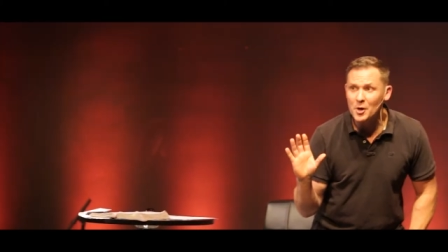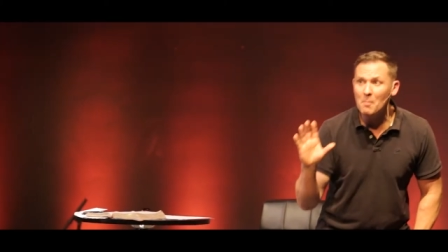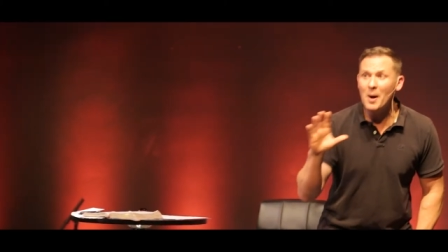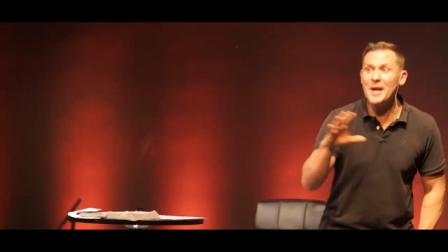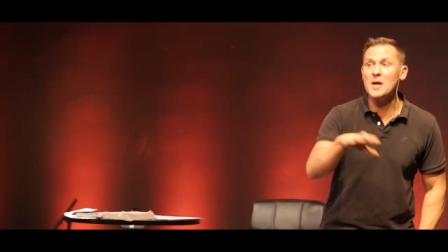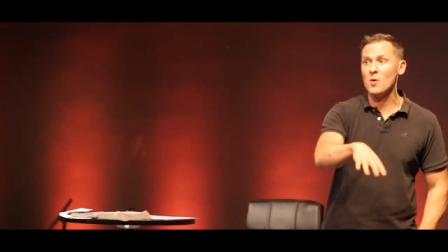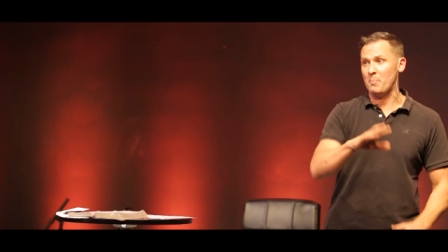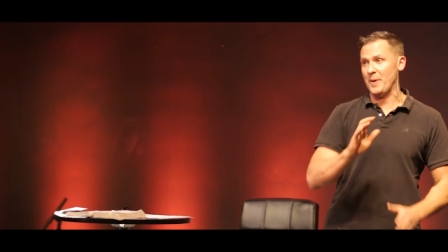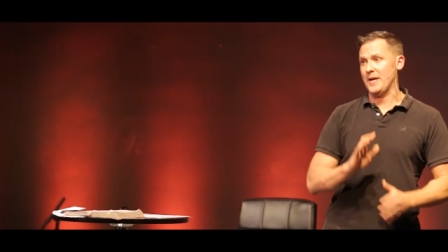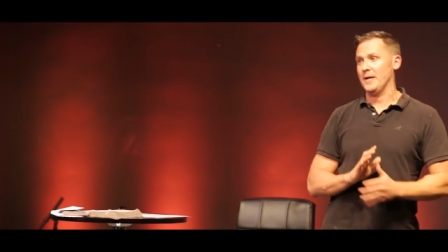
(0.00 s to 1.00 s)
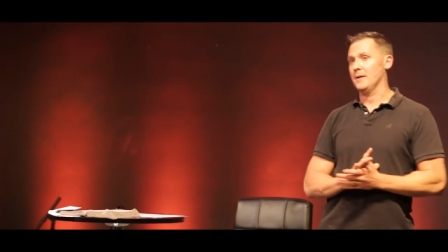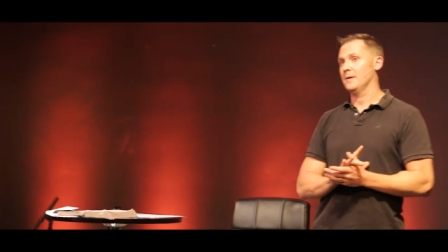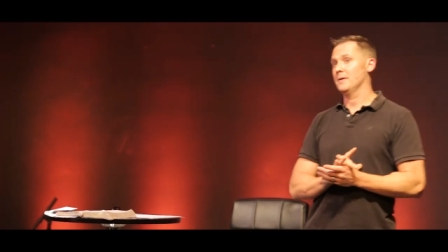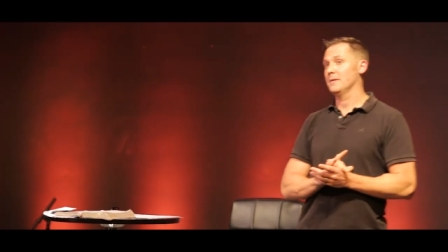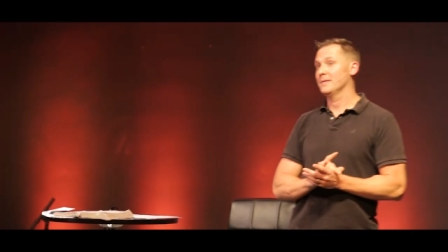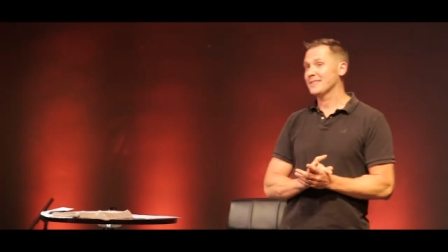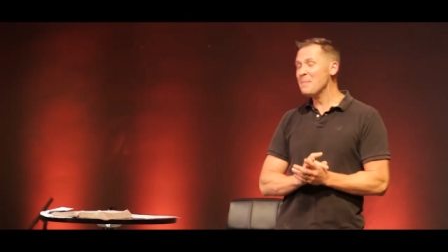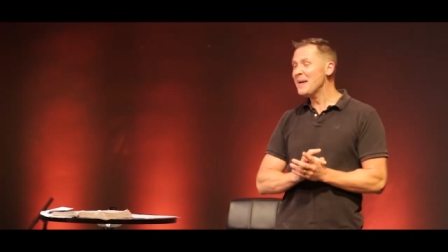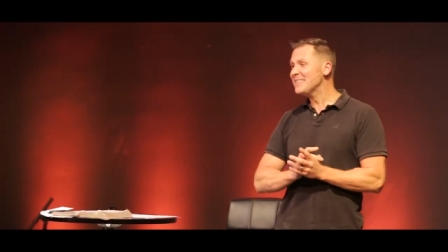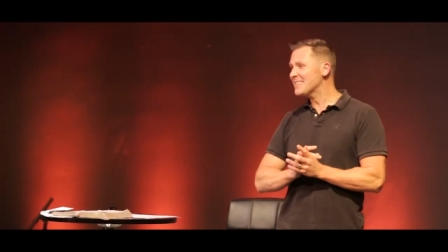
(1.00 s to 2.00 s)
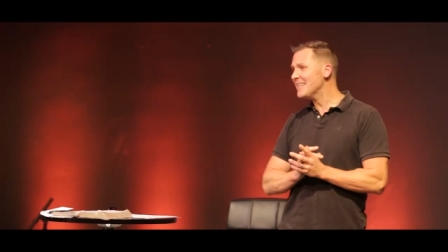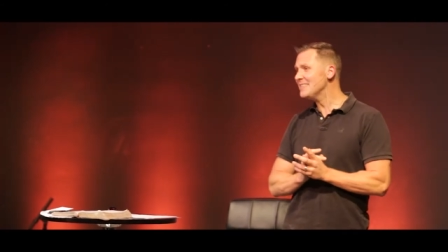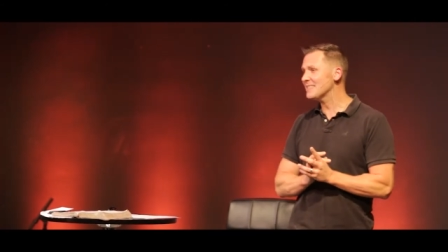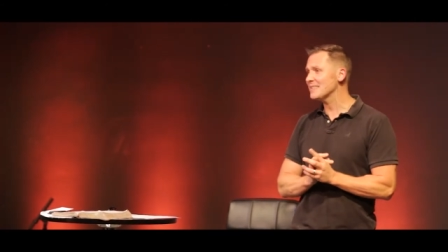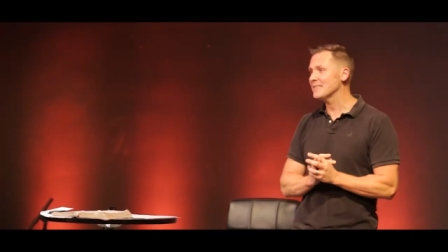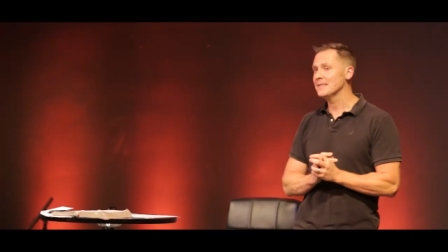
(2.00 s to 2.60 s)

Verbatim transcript: your money will be. Does that make sense?